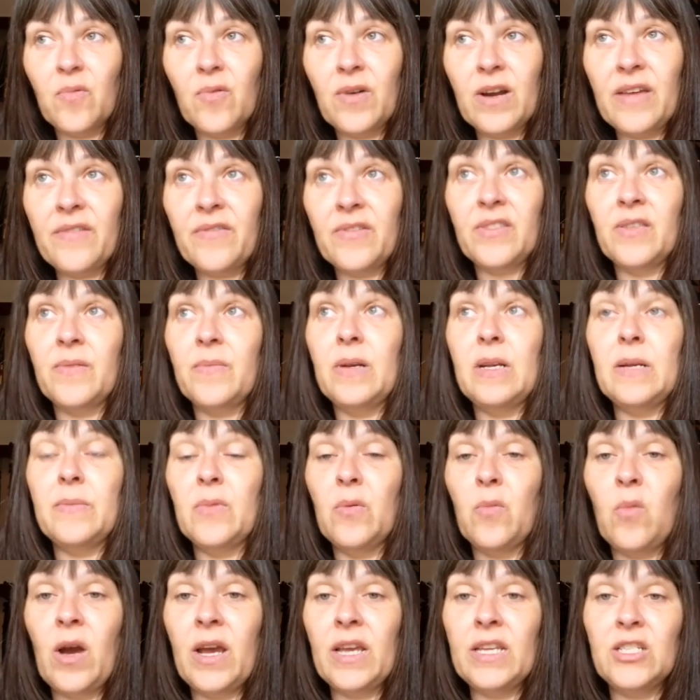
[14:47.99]
whatever the
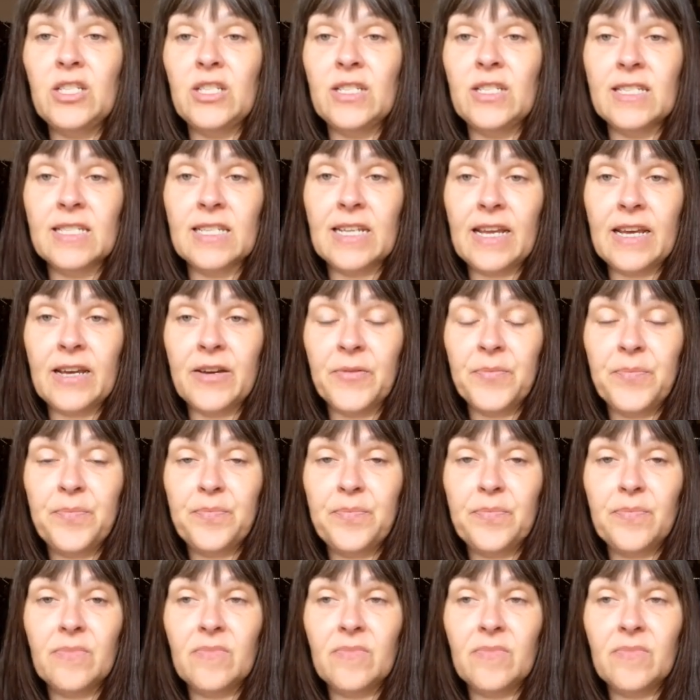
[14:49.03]
minimum wage is now,